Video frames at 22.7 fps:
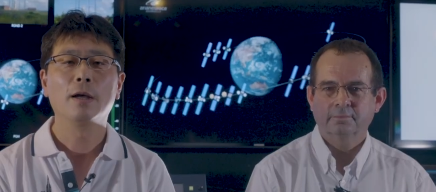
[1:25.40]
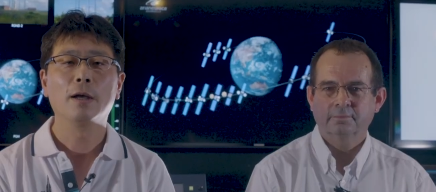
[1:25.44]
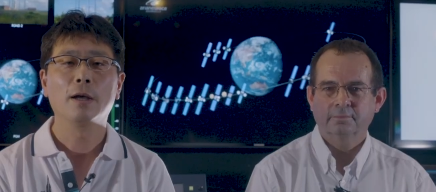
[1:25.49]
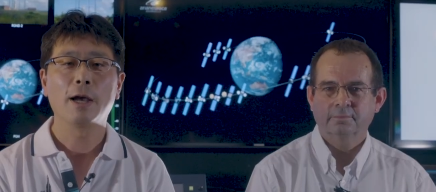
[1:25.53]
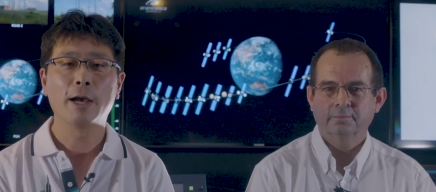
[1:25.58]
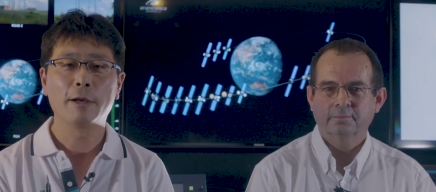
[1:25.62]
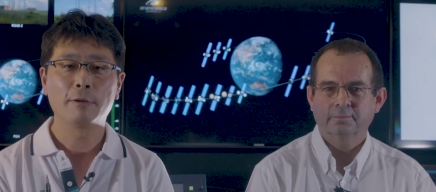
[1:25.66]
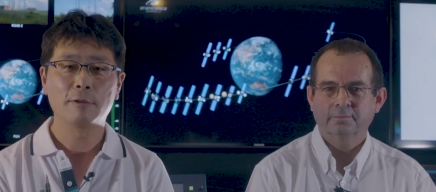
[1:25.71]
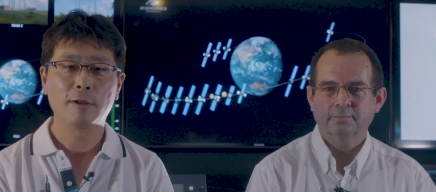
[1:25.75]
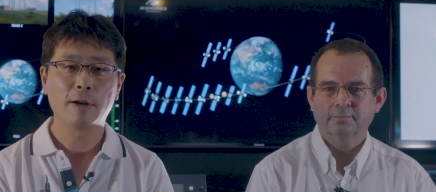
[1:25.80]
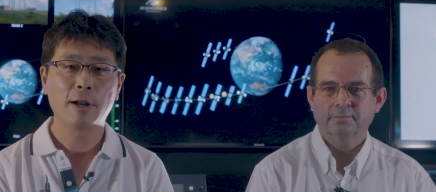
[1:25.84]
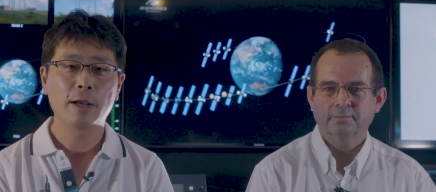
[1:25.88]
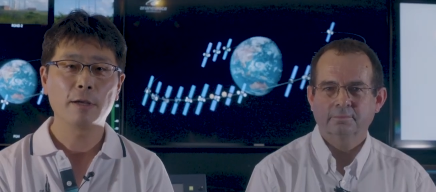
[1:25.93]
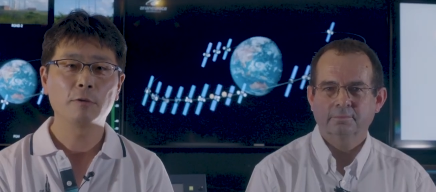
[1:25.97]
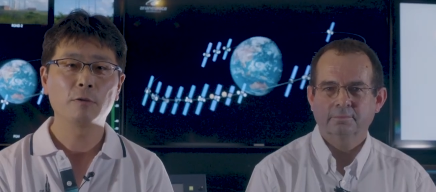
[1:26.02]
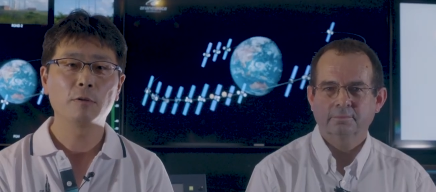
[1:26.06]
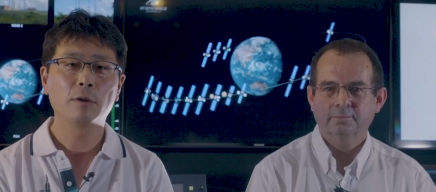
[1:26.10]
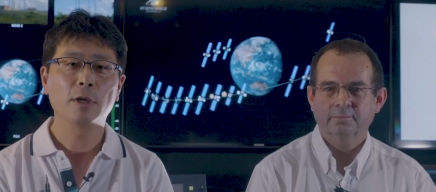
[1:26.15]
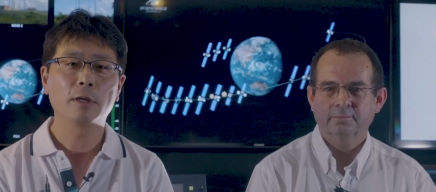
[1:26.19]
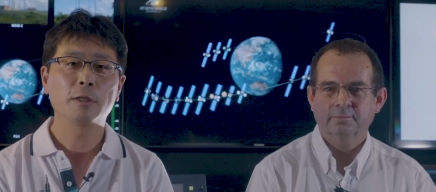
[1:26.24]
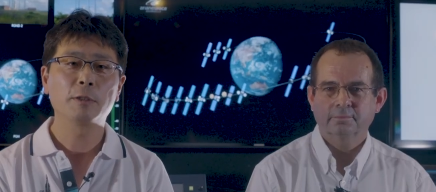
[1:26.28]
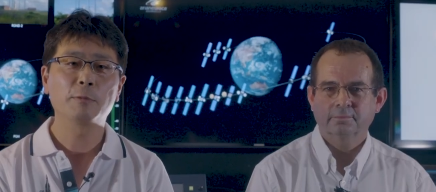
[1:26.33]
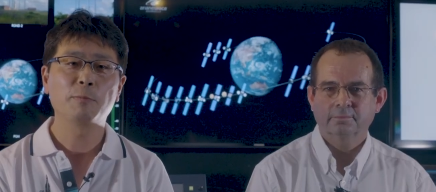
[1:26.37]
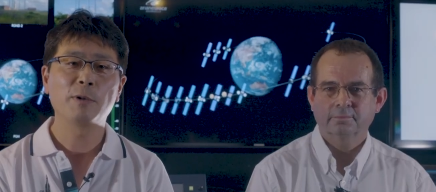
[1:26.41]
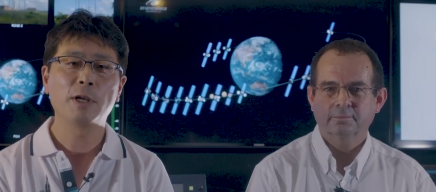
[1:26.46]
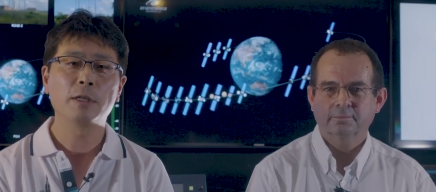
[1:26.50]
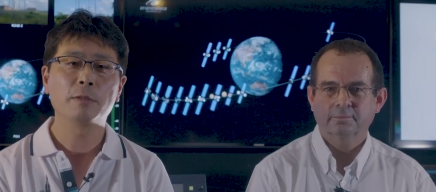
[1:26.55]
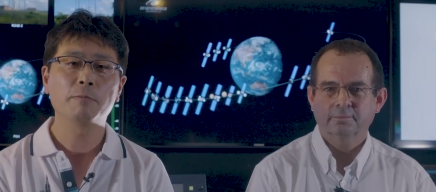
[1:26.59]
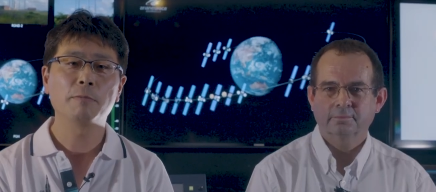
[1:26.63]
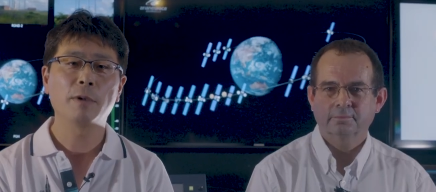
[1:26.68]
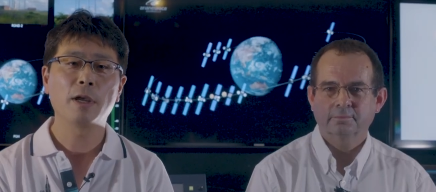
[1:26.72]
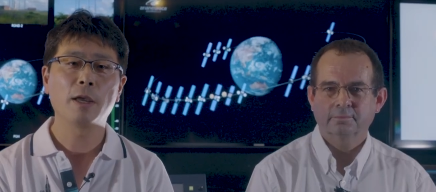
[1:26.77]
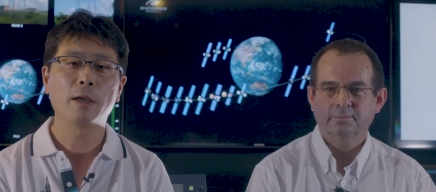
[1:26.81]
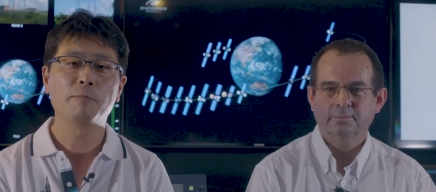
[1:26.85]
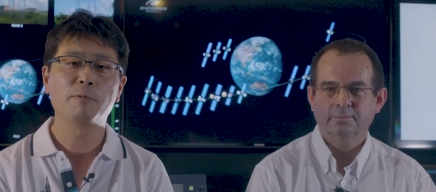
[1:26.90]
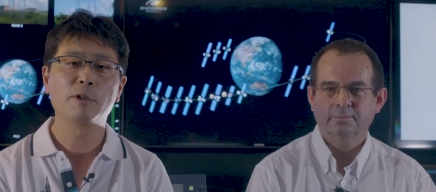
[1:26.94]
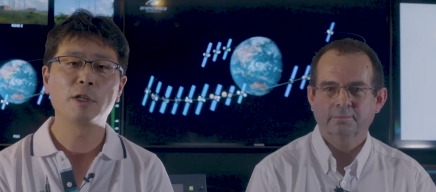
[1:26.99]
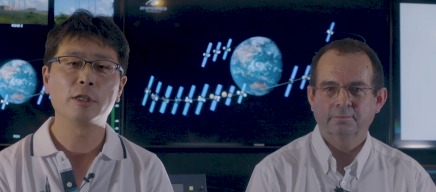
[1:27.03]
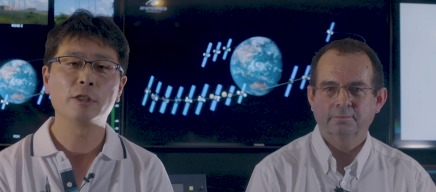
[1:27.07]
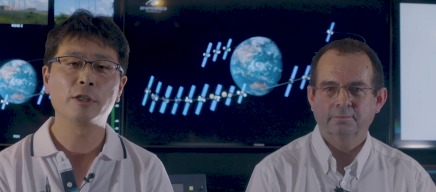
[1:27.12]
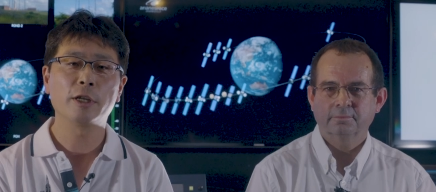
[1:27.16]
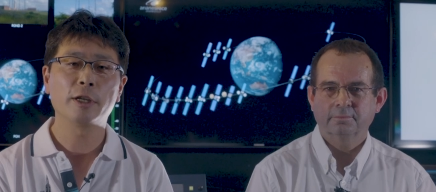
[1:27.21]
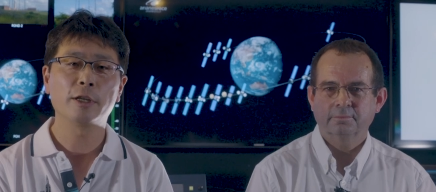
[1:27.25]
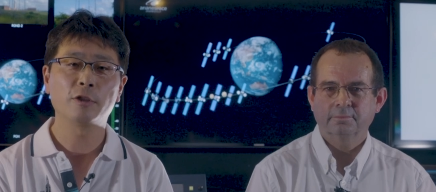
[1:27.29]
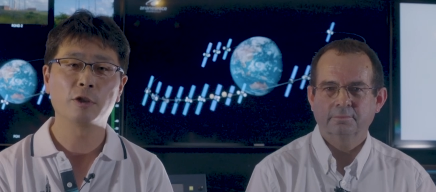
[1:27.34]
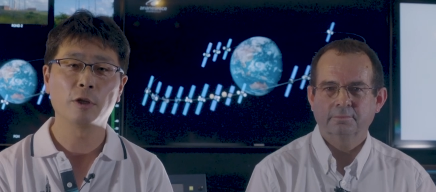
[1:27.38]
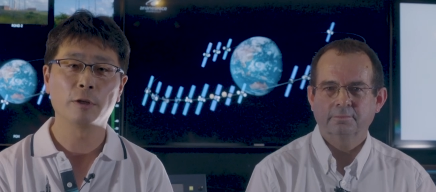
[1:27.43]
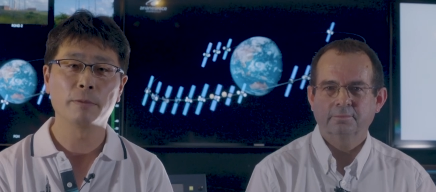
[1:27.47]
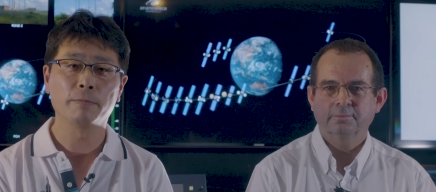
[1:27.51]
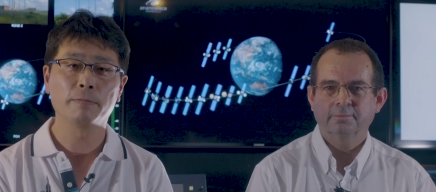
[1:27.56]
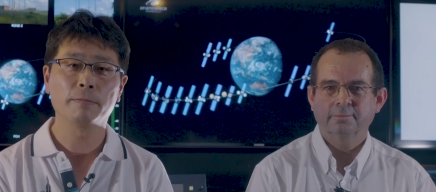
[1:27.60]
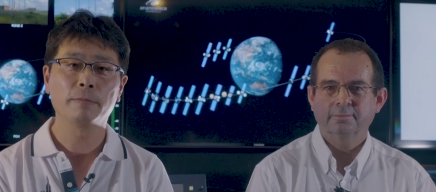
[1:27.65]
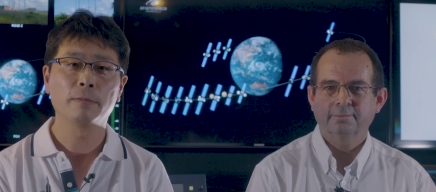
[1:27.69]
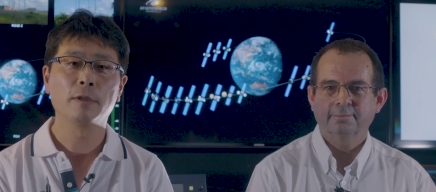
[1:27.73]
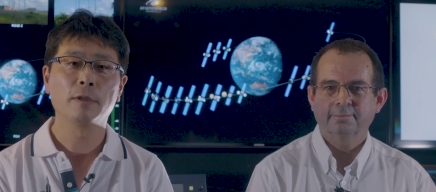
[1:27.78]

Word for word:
Speaker 1: I'd like to express my appreciation